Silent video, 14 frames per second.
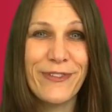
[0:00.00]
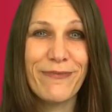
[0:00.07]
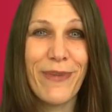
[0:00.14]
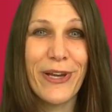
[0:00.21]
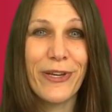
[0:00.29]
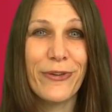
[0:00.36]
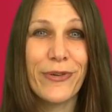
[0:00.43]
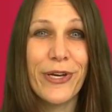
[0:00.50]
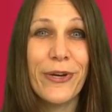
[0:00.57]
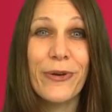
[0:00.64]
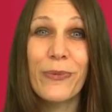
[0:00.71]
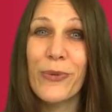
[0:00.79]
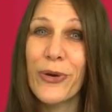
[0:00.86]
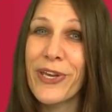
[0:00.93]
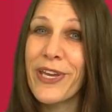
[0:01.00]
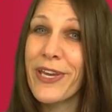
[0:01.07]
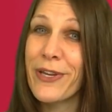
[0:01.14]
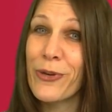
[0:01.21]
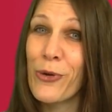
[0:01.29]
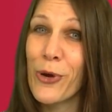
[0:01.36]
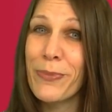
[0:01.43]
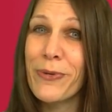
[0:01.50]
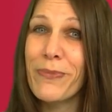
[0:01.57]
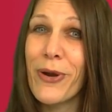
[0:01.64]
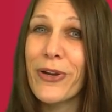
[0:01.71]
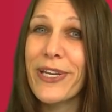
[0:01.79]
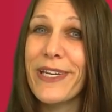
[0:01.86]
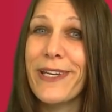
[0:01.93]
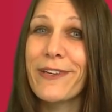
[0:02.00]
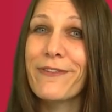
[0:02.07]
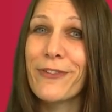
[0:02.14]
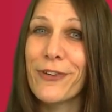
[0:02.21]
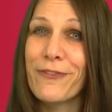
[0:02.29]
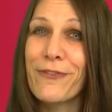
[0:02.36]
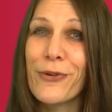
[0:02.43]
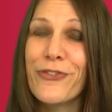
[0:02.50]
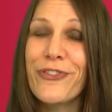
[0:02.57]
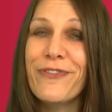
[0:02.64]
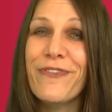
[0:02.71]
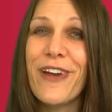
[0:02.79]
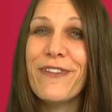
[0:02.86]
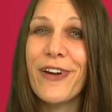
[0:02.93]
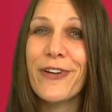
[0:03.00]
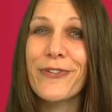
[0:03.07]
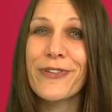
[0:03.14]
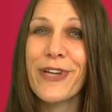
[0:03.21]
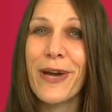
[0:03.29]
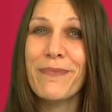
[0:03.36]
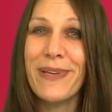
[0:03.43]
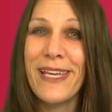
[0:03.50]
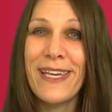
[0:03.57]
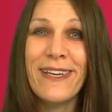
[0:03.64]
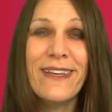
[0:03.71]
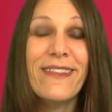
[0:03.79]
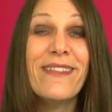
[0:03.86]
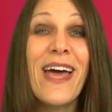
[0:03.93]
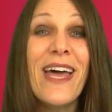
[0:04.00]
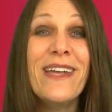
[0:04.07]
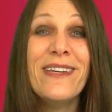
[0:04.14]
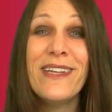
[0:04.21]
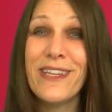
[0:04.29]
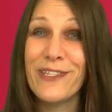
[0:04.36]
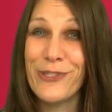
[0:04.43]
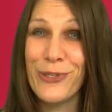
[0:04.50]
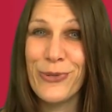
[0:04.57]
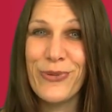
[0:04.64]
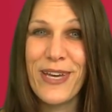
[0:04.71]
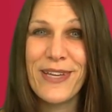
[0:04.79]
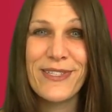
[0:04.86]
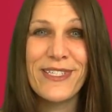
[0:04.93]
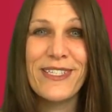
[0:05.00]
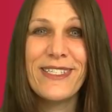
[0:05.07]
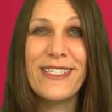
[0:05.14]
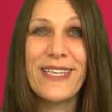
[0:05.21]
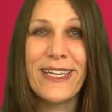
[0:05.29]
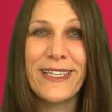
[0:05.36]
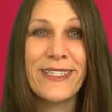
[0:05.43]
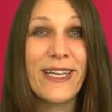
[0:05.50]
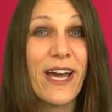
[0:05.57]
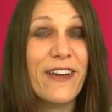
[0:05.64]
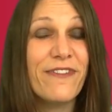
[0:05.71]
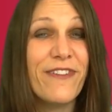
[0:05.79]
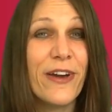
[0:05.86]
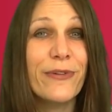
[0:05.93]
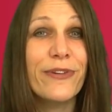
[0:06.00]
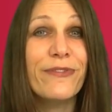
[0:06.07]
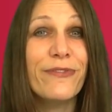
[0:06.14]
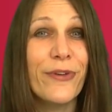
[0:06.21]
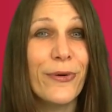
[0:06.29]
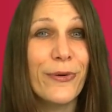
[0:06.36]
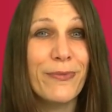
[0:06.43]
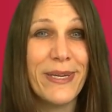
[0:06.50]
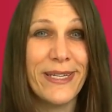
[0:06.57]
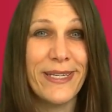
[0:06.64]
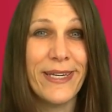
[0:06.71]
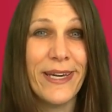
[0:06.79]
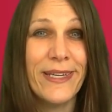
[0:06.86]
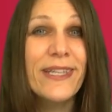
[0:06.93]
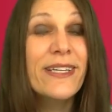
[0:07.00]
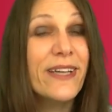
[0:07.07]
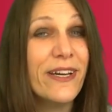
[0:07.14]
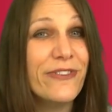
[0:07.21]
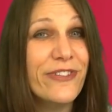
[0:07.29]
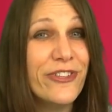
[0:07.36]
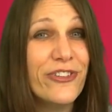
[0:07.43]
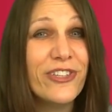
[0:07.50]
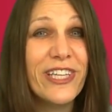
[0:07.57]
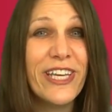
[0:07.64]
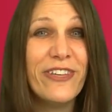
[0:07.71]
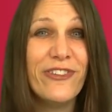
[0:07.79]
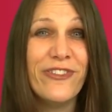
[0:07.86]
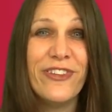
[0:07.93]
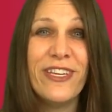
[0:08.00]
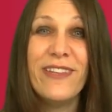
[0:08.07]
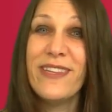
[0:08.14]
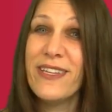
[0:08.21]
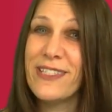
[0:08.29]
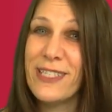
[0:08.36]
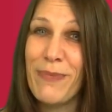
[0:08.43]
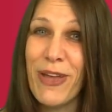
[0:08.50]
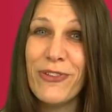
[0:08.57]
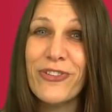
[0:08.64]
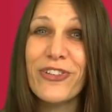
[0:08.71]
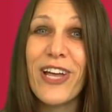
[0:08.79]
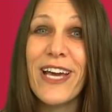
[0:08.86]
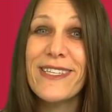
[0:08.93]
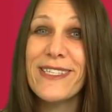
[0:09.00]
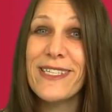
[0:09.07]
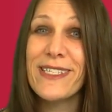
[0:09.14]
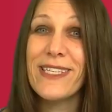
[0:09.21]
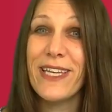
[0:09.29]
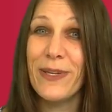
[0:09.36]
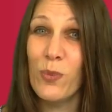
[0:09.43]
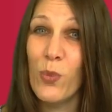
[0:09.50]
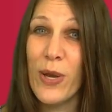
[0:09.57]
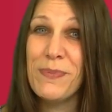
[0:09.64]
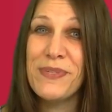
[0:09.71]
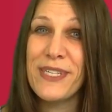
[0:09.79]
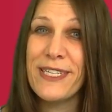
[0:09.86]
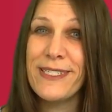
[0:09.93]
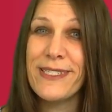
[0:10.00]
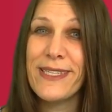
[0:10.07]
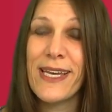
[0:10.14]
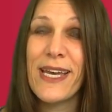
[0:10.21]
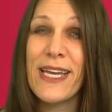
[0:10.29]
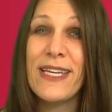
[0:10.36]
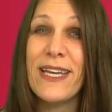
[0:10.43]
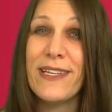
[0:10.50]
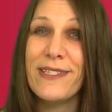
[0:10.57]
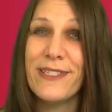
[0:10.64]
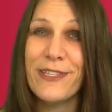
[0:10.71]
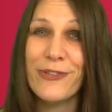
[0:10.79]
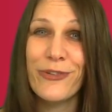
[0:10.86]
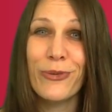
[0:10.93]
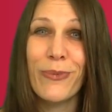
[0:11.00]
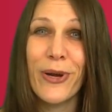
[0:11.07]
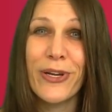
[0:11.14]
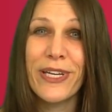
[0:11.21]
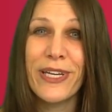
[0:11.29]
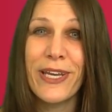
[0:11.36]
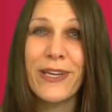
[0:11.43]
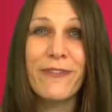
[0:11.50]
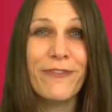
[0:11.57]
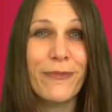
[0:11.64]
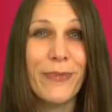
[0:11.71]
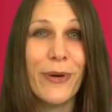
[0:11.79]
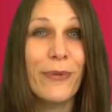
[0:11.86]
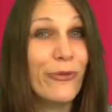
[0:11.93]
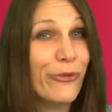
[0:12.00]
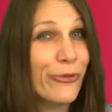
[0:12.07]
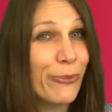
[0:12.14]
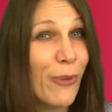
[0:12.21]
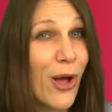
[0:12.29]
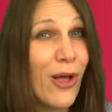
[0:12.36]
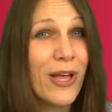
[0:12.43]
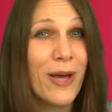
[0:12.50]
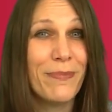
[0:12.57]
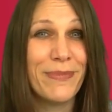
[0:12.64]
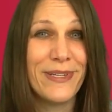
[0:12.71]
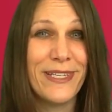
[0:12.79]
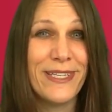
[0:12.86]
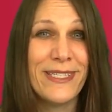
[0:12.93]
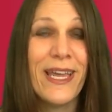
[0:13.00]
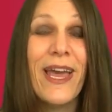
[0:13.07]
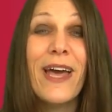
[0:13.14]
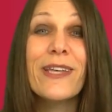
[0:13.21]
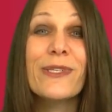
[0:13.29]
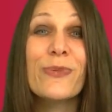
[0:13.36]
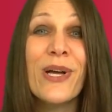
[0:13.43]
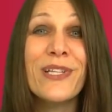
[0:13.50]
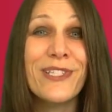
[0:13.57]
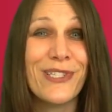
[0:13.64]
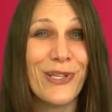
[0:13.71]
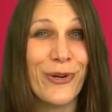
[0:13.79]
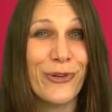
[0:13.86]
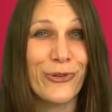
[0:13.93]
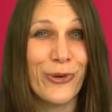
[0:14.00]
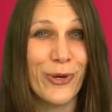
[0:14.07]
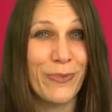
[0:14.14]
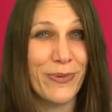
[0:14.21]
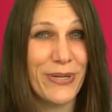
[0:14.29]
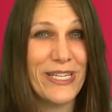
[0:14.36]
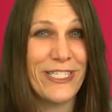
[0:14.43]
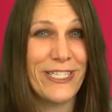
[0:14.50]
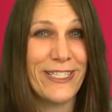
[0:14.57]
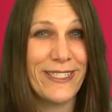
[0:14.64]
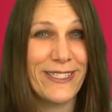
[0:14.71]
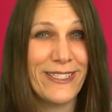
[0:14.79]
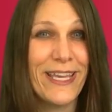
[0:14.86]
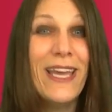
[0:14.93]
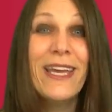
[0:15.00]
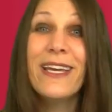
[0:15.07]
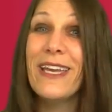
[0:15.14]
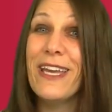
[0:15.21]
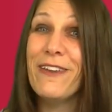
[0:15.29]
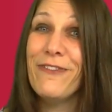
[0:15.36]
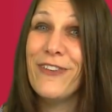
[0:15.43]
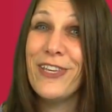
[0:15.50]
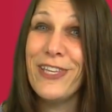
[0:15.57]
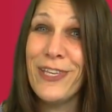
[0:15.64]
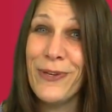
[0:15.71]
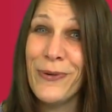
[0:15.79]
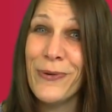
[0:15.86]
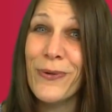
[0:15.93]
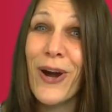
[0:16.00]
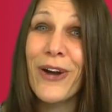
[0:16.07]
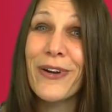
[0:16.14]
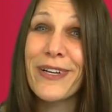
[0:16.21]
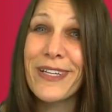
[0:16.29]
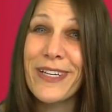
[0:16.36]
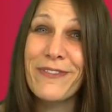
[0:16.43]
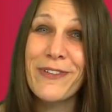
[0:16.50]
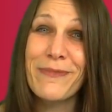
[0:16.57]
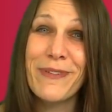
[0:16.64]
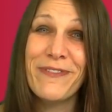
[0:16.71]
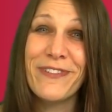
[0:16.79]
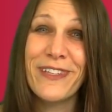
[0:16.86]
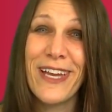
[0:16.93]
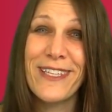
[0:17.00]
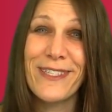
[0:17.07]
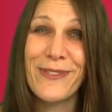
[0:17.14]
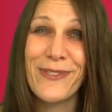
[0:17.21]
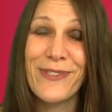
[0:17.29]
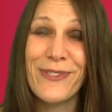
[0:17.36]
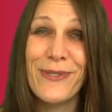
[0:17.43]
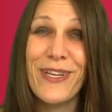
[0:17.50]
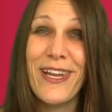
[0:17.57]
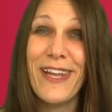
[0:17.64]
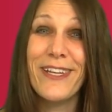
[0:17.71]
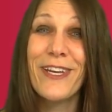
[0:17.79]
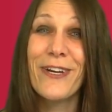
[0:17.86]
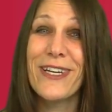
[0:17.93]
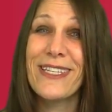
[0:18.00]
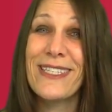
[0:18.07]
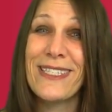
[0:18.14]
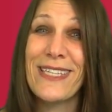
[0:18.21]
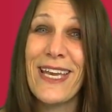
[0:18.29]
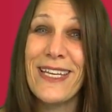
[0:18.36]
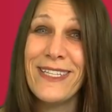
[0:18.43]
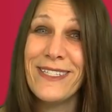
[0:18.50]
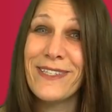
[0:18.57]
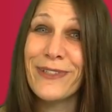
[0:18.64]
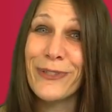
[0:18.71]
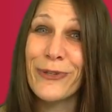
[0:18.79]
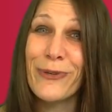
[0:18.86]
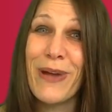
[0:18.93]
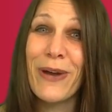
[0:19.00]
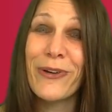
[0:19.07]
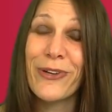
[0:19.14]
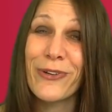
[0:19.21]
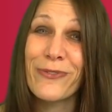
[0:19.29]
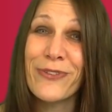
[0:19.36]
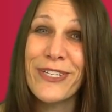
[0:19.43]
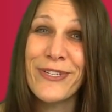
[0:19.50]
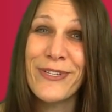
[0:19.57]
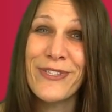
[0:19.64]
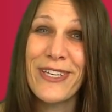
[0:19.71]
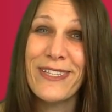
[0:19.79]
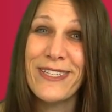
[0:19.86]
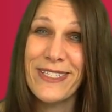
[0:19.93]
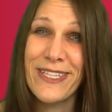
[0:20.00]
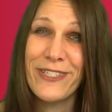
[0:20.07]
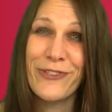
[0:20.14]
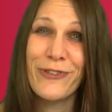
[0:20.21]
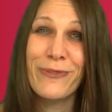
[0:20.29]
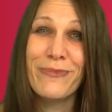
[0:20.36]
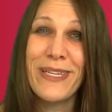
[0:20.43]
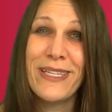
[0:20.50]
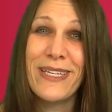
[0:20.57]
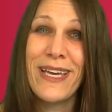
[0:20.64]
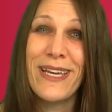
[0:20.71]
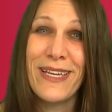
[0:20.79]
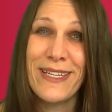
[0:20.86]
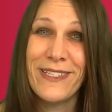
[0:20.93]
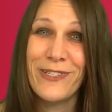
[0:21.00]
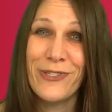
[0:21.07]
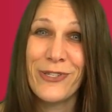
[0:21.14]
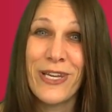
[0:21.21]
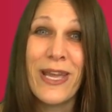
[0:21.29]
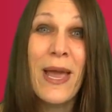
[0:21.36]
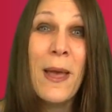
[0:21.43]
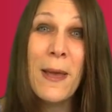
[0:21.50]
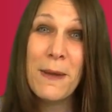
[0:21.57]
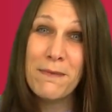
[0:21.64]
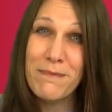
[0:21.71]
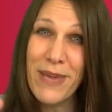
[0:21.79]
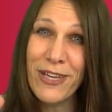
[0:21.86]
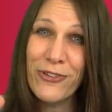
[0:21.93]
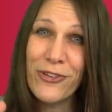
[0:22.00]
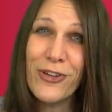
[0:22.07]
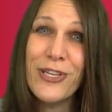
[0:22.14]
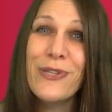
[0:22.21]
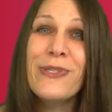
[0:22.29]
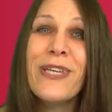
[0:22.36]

of my career working in corporate marketing for a Fortune 500 company. Then, in 2006, I founded Vogue Media, a digital agency that specializes in website design and digital marketing for both small companies as well as large corporations. If you are a Governor Mifflin High School student and you're excited to learn about careers in the digital media industry, make sure you